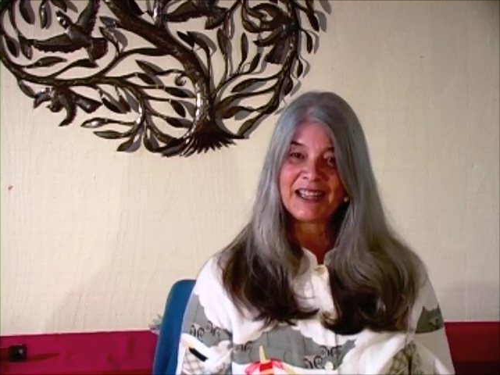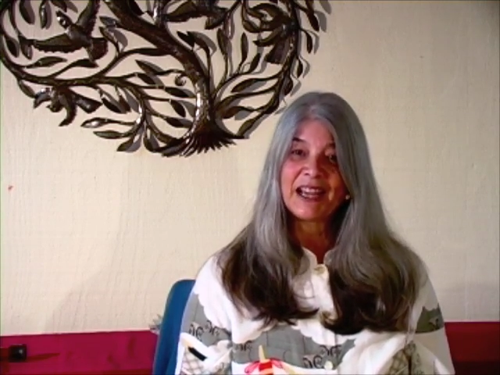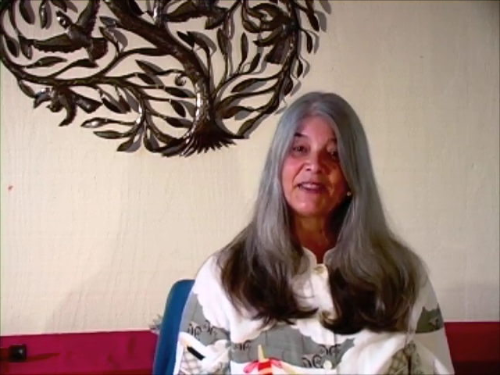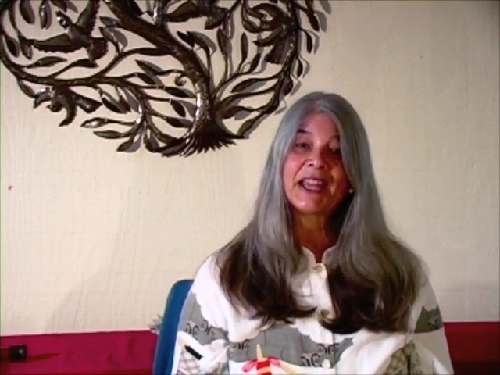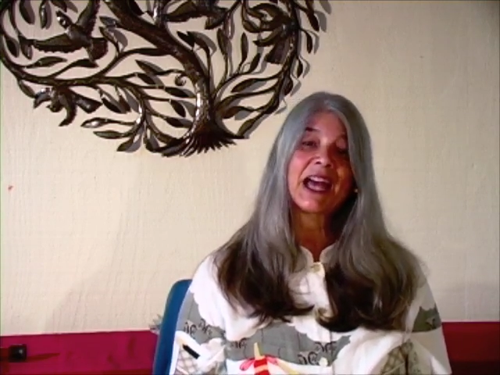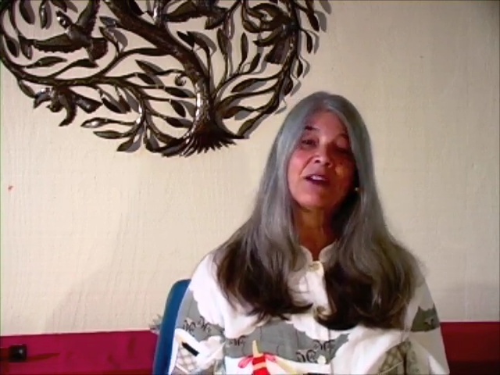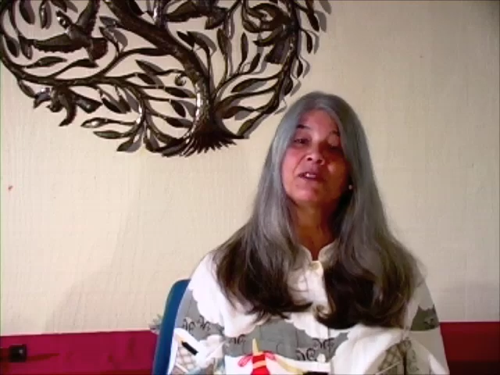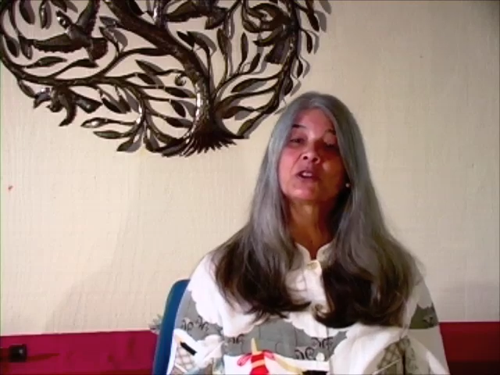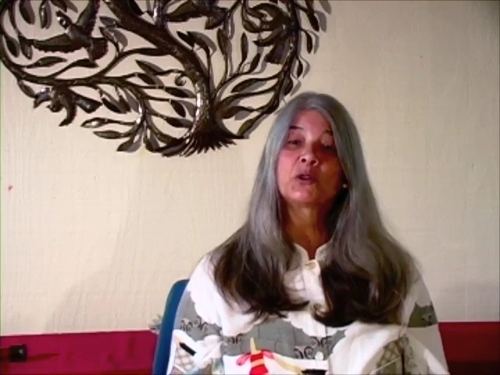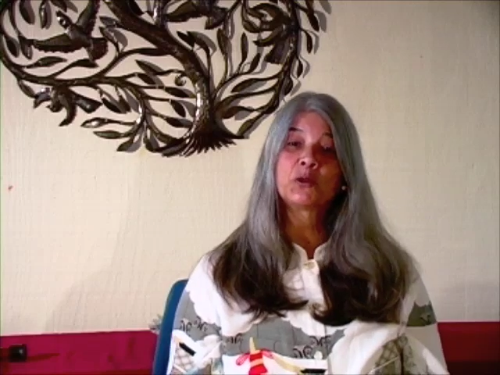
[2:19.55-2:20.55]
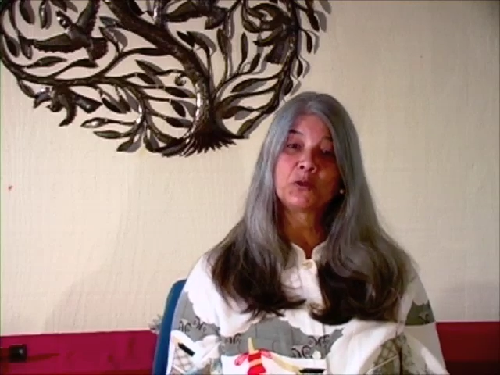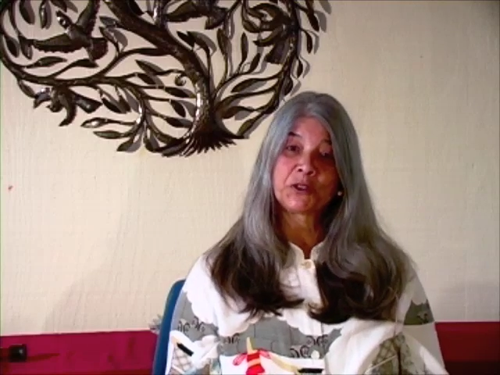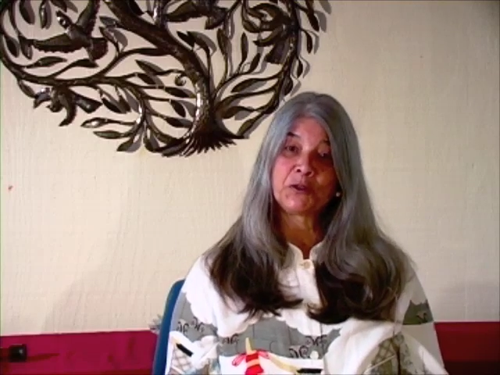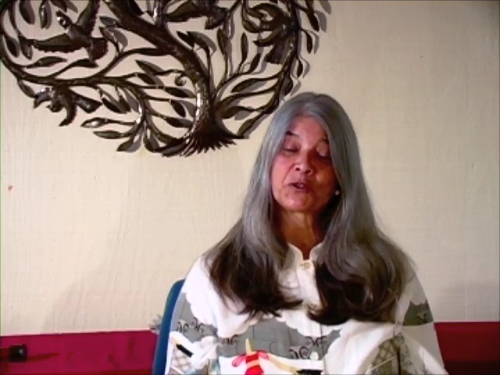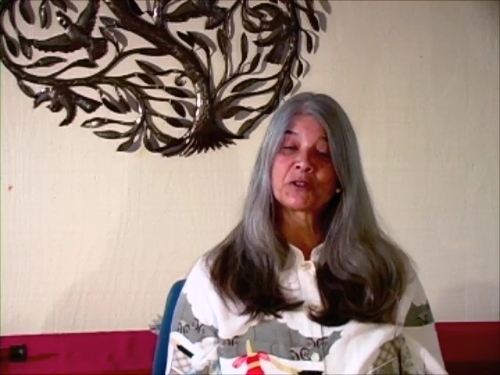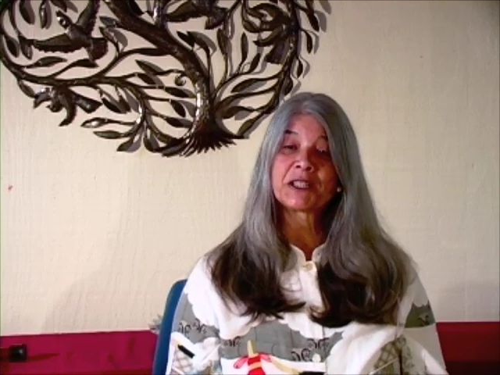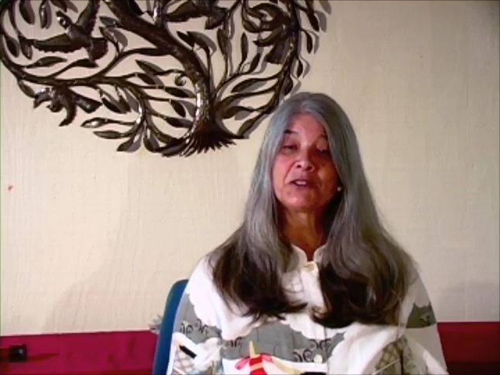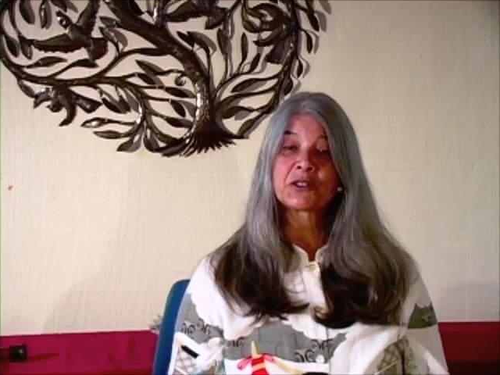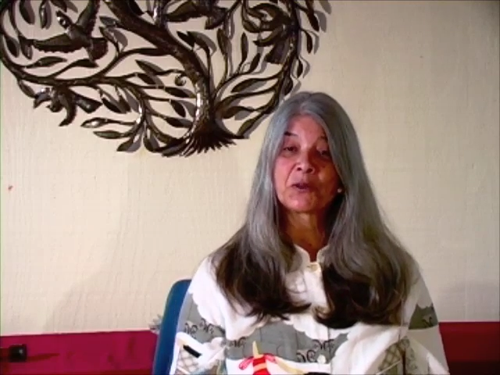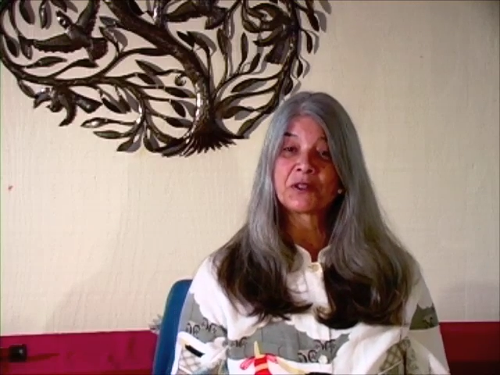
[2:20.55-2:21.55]
And they have it cool usually
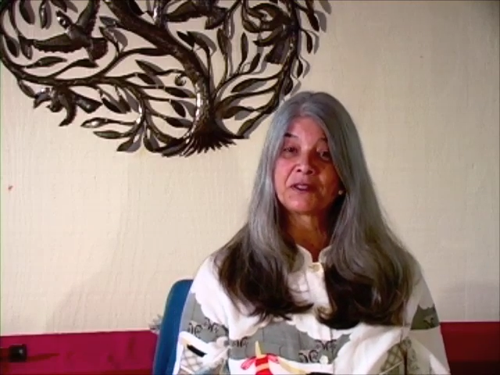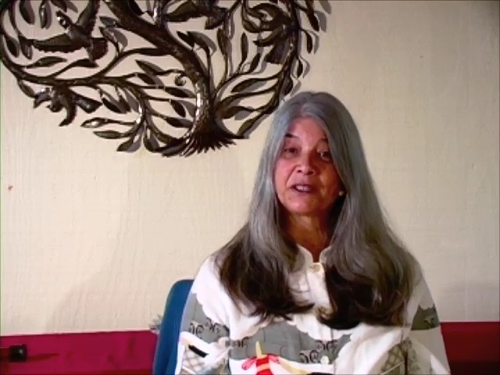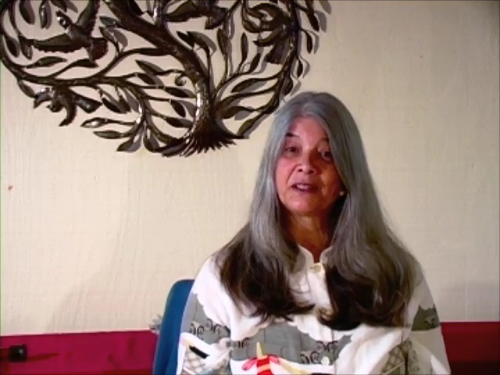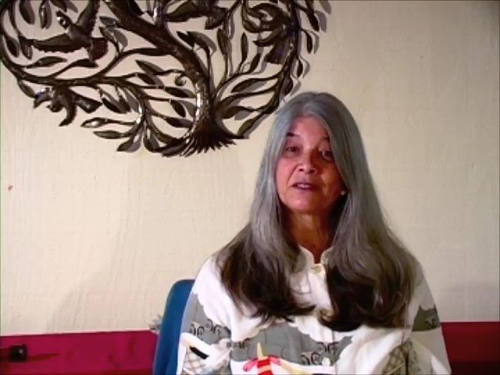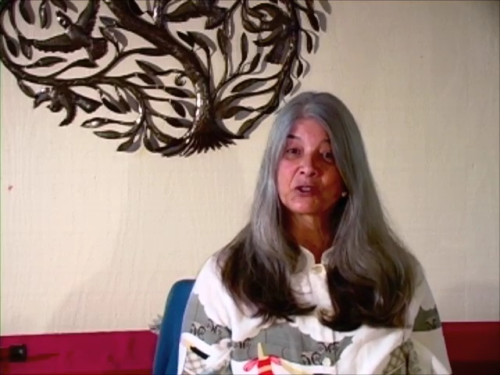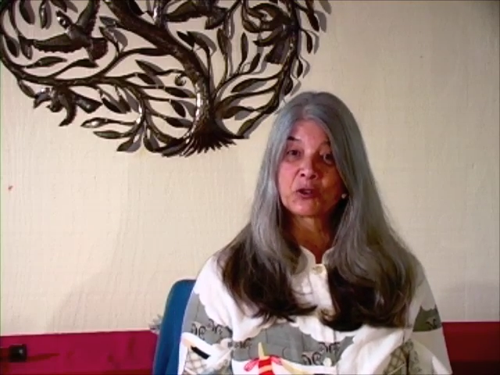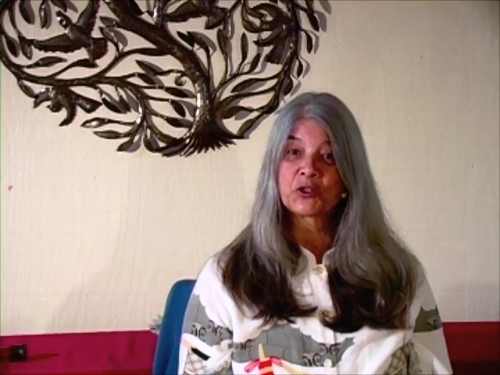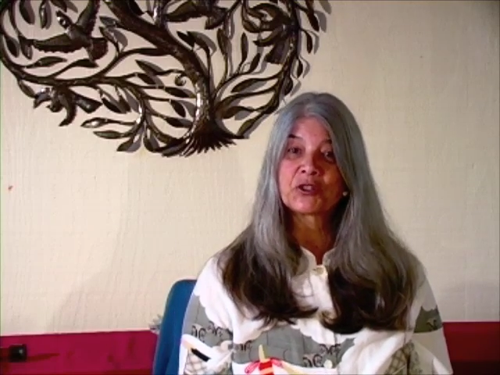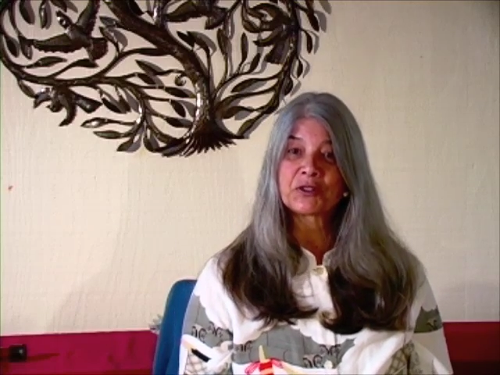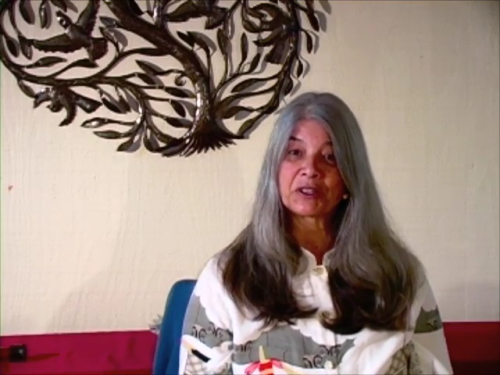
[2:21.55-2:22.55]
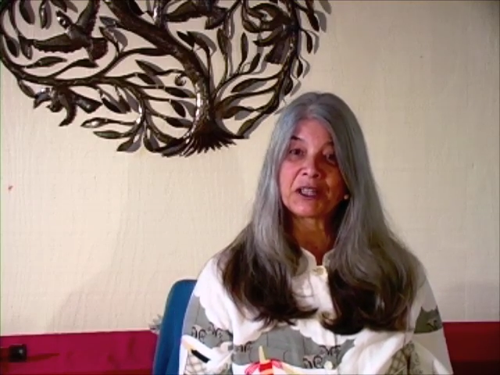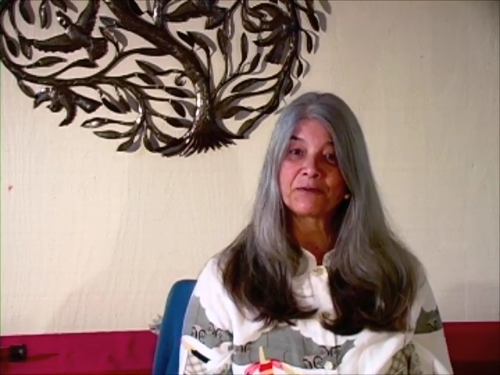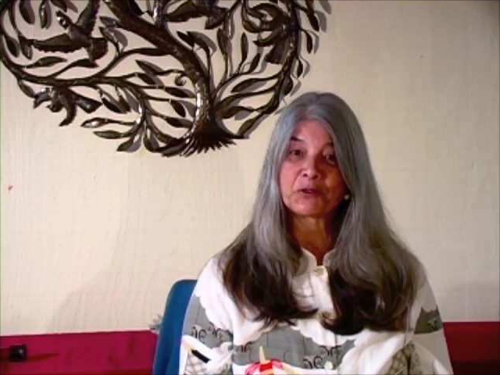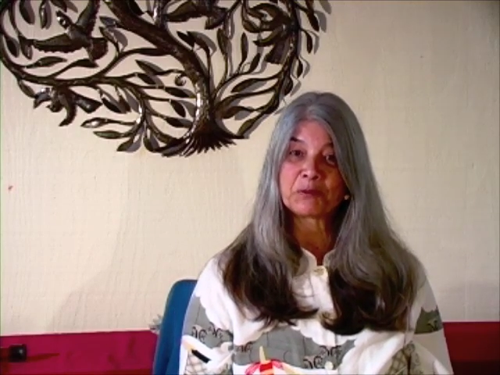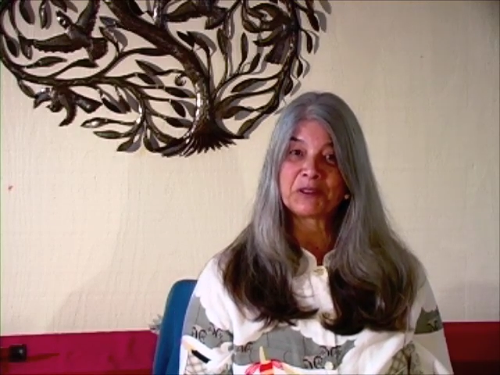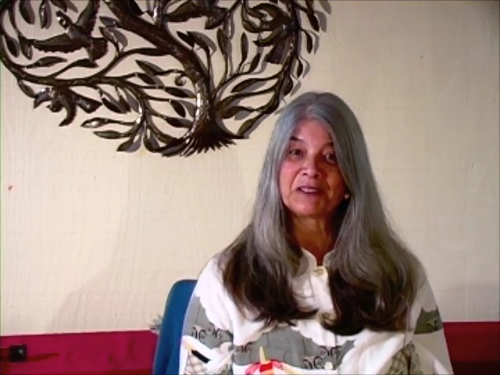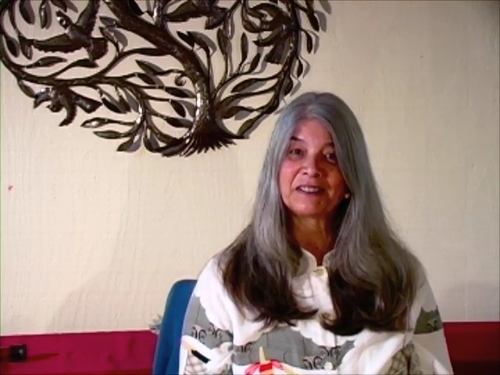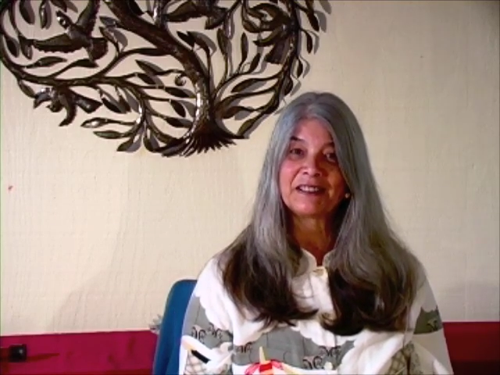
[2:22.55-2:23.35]
so that the surgeons are comfortable.